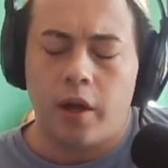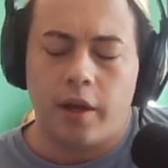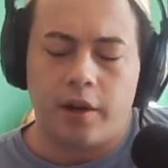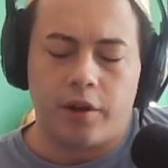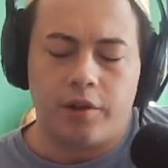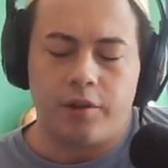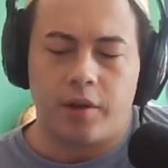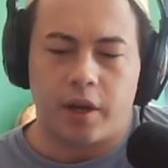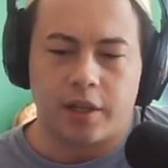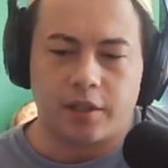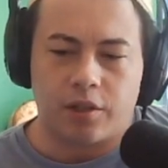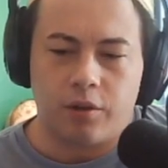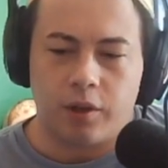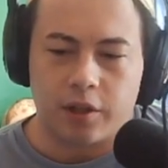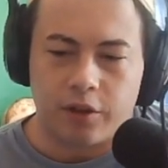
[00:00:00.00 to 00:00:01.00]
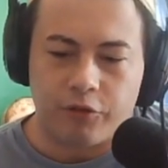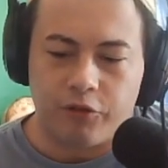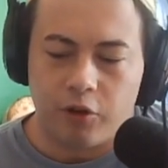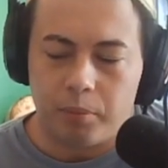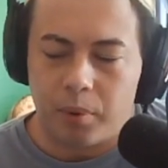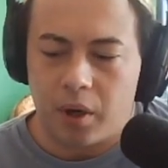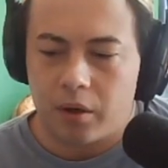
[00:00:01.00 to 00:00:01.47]
I know you guys don't like the
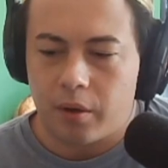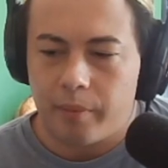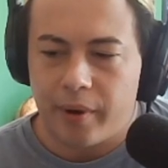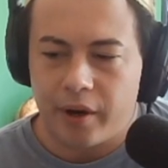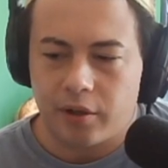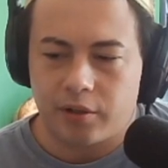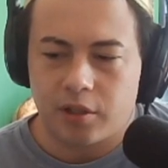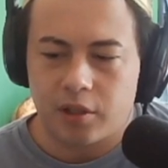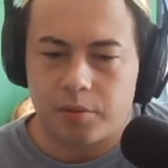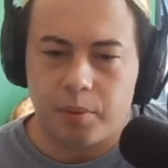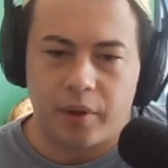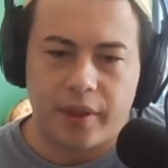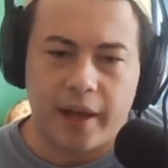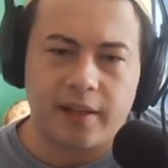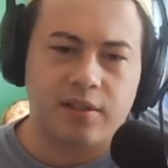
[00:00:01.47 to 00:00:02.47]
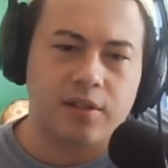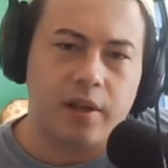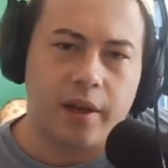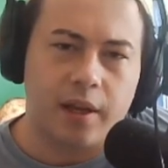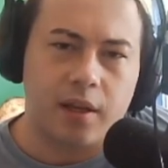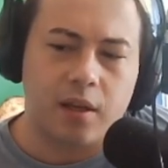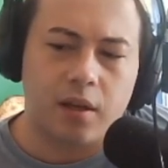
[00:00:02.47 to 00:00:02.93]
football comparisons, but that's
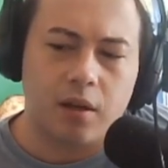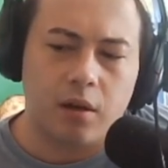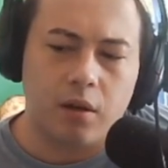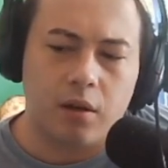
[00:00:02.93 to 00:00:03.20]
like